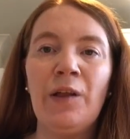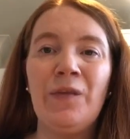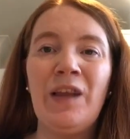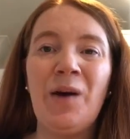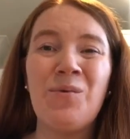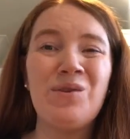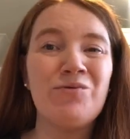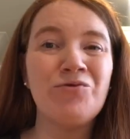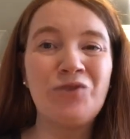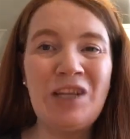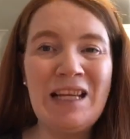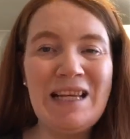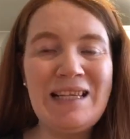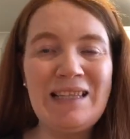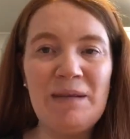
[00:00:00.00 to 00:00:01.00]
Now, it's
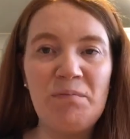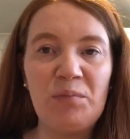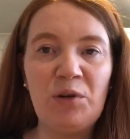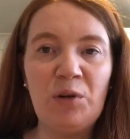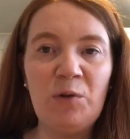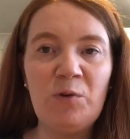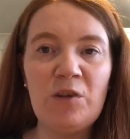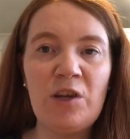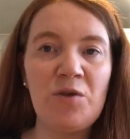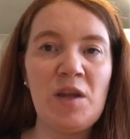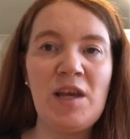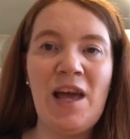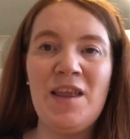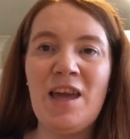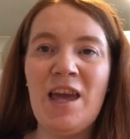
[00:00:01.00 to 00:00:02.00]
really simple. You don't
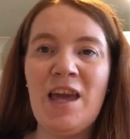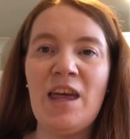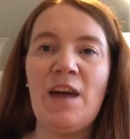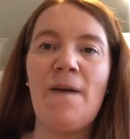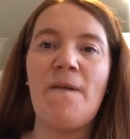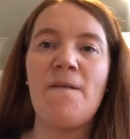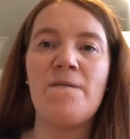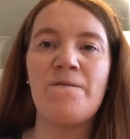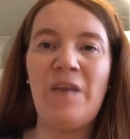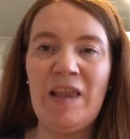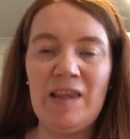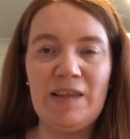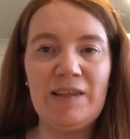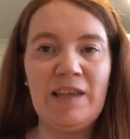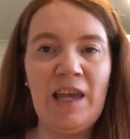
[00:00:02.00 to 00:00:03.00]
need any
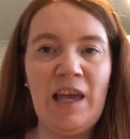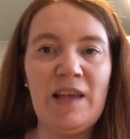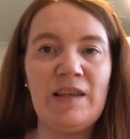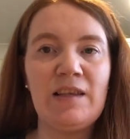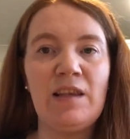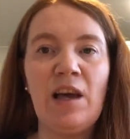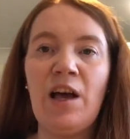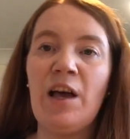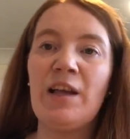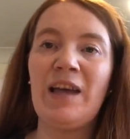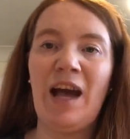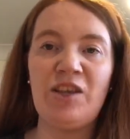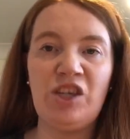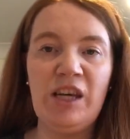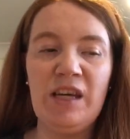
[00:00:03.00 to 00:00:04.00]
fancy
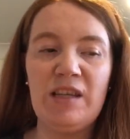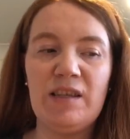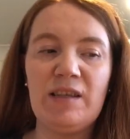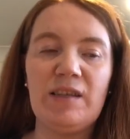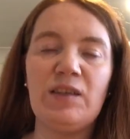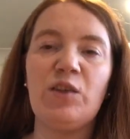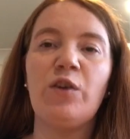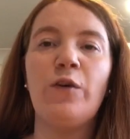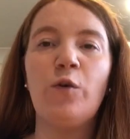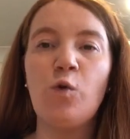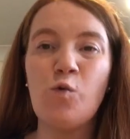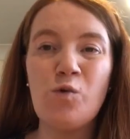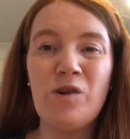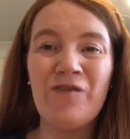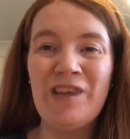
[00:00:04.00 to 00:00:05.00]
gadgets.
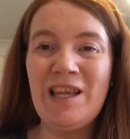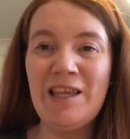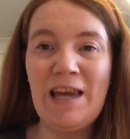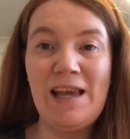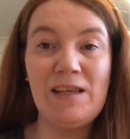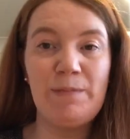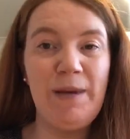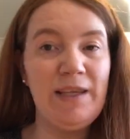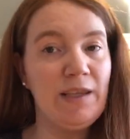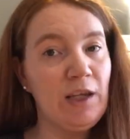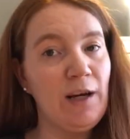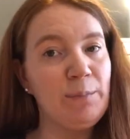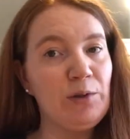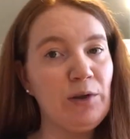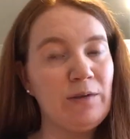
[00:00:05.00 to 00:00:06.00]
All you really need is a piece of
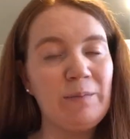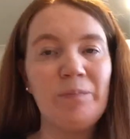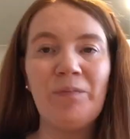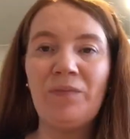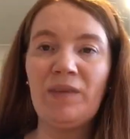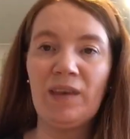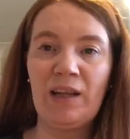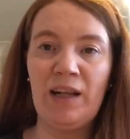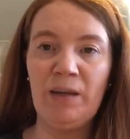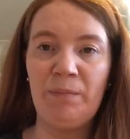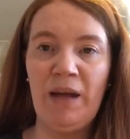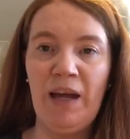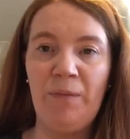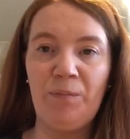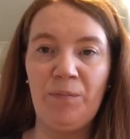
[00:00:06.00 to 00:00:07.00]
cardboard and a
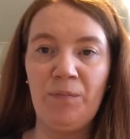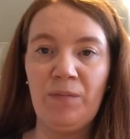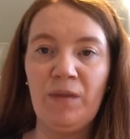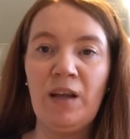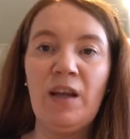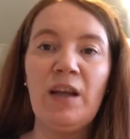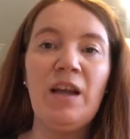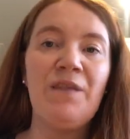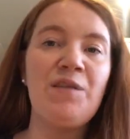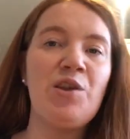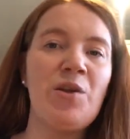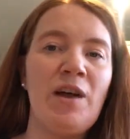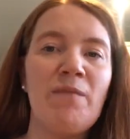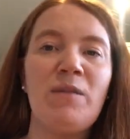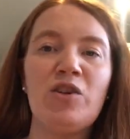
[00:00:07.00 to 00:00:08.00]
pen. If you
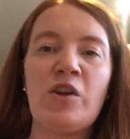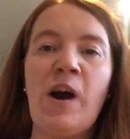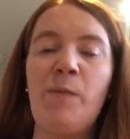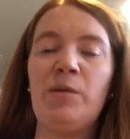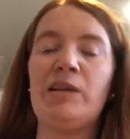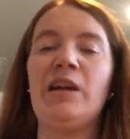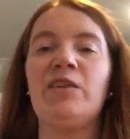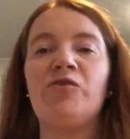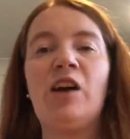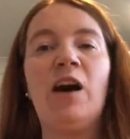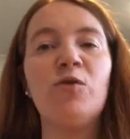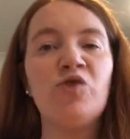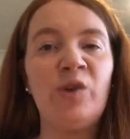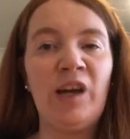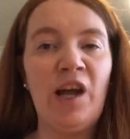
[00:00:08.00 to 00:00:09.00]
don't have much cardboard lying
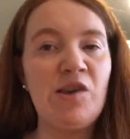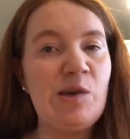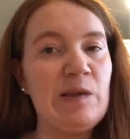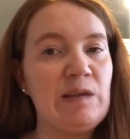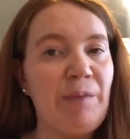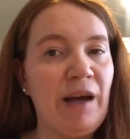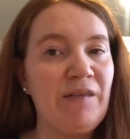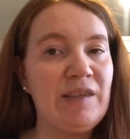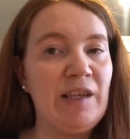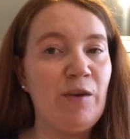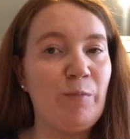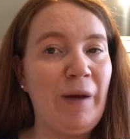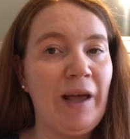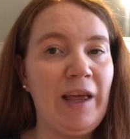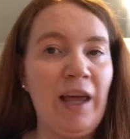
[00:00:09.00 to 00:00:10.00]
around, you can use the back of a
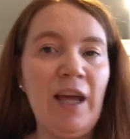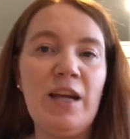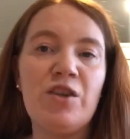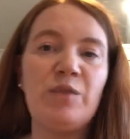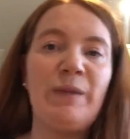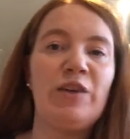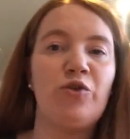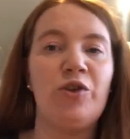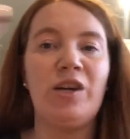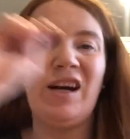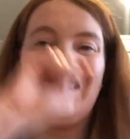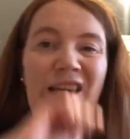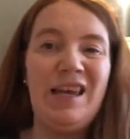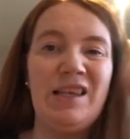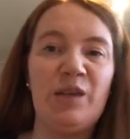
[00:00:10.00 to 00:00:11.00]
cereal packet. Just make sure you
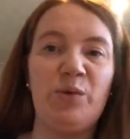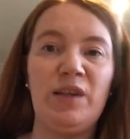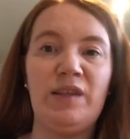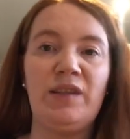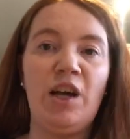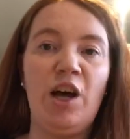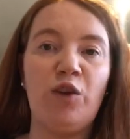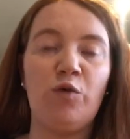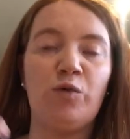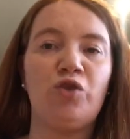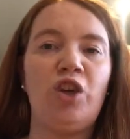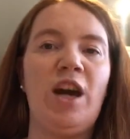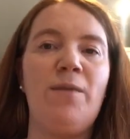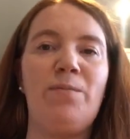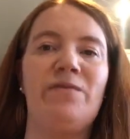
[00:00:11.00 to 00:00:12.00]
cut it into a circle
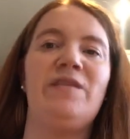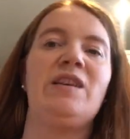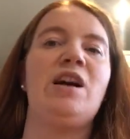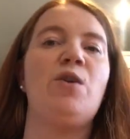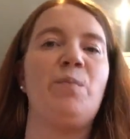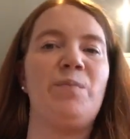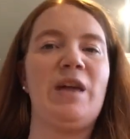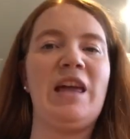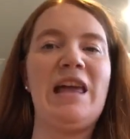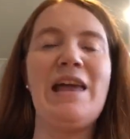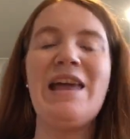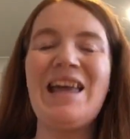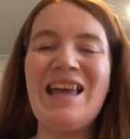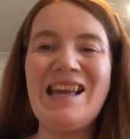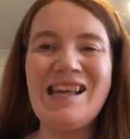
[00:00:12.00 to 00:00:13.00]
shape. I think that'll be
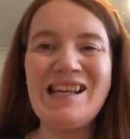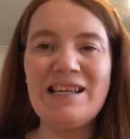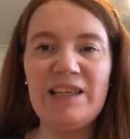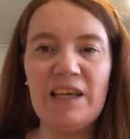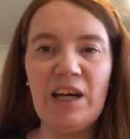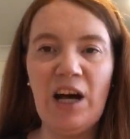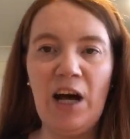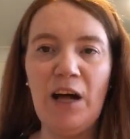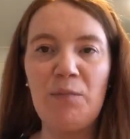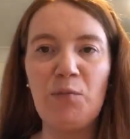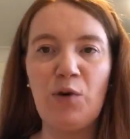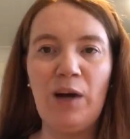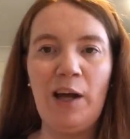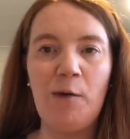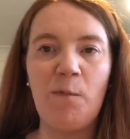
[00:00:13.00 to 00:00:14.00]
easier and
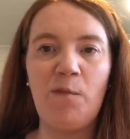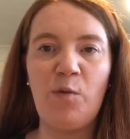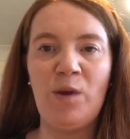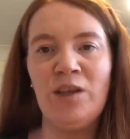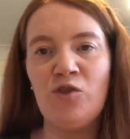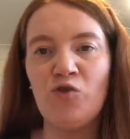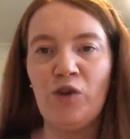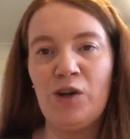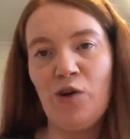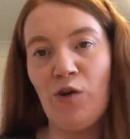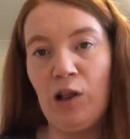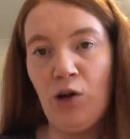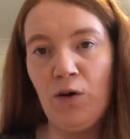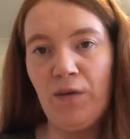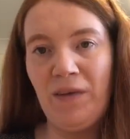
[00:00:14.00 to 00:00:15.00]
more helpful when drawing your
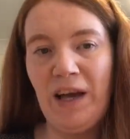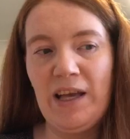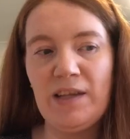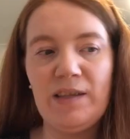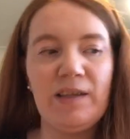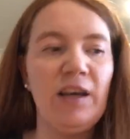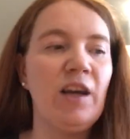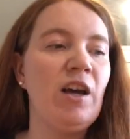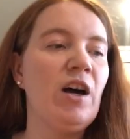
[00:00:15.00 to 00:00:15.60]
clock face.